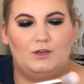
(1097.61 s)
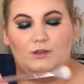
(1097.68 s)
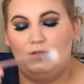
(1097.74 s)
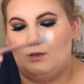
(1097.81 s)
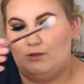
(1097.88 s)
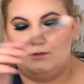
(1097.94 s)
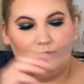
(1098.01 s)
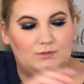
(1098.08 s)
All
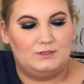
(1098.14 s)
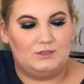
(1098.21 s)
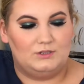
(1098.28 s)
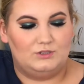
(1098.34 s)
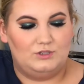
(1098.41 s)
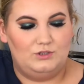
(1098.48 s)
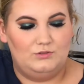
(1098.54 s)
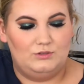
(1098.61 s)
the other ones
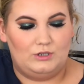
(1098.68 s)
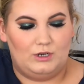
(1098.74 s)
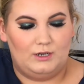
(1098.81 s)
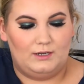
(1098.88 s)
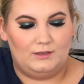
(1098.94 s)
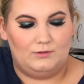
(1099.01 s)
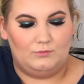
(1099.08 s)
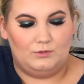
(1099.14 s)
look too
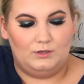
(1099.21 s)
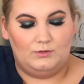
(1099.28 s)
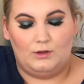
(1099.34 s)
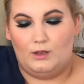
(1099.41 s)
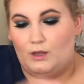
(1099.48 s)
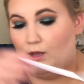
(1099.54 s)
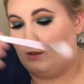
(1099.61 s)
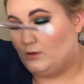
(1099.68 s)
dark, and
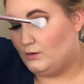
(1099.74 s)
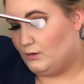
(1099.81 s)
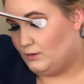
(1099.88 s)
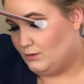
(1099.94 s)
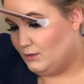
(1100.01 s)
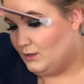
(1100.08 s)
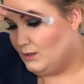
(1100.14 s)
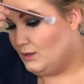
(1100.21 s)
the
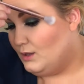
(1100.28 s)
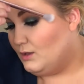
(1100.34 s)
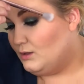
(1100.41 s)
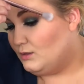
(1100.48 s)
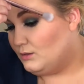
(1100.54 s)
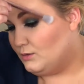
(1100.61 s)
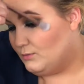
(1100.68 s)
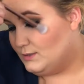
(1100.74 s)

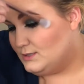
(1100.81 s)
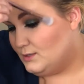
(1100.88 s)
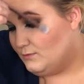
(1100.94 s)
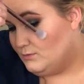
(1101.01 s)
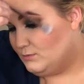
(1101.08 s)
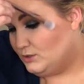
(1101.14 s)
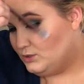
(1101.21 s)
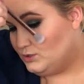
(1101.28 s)
rest of
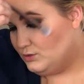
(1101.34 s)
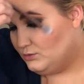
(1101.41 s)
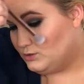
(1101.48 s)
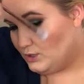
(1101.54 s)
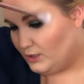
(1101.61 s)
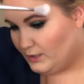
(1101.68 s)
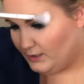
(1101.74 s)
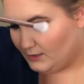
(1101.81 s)
them look too
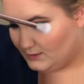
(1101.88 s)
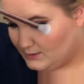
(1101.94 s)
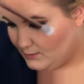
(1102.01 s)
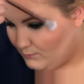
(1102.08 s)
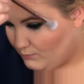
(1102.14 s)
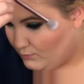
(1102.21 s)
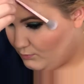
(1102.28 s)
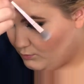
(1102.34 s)
dark
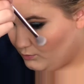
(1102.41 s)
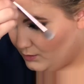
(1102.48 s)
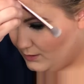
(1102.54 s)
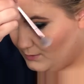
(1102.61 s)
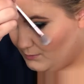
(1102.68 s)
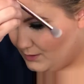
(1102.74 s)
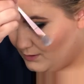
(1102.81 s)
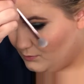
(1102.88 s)
except for
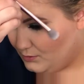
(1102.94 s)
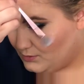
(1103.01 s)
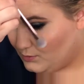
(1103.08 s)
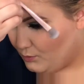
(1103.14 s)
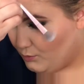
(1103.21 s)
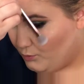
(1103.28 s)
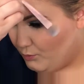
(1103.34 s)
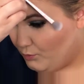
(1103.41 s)
one, but it was
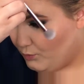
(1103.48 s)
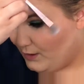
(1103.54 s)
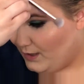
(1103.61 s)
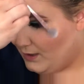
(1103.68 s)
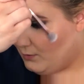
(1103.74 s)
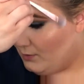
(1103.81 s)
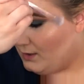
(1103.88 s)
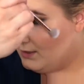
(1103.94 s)
way
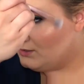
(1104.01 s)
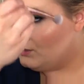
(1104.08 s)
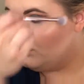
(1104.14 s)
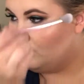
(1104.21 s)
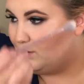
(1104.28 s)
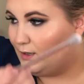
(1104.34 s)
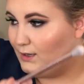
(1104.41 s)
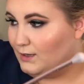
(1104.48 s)
too
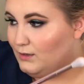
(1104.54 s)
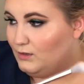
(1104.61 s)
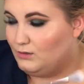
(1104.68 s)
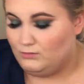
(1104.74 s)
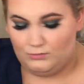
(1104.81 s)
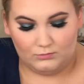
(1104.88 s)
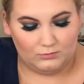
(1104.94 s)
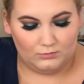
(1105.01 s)
light.
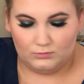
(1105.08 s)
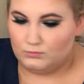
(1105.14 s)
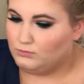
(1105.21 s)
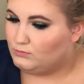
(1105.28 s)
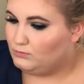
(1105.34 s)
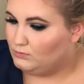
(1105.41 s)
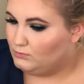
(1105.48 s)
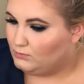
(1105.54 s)
Oh,
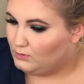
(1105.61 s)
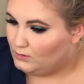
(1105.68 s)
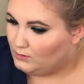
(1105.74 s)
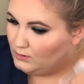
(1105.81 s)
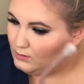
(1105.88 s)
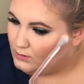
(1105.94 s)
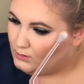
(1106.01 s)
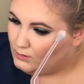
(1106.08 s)

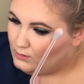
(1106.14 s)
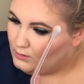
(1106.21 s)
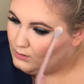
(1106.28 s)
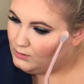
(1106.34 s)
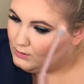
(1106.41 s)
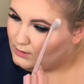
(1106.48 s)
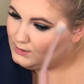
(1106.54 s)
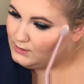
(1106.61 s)

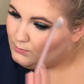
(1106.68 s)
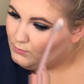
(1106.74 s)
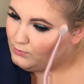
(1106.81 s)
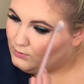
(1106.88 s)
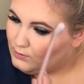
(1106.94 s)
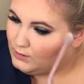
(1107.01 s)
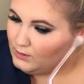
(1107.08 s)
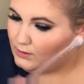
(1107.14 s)
that's
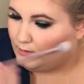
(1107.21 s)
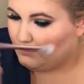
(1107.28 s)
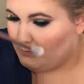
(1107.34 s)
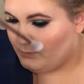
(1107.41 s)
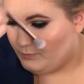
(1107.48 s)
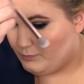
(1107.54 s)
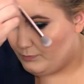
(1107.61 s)
pretty.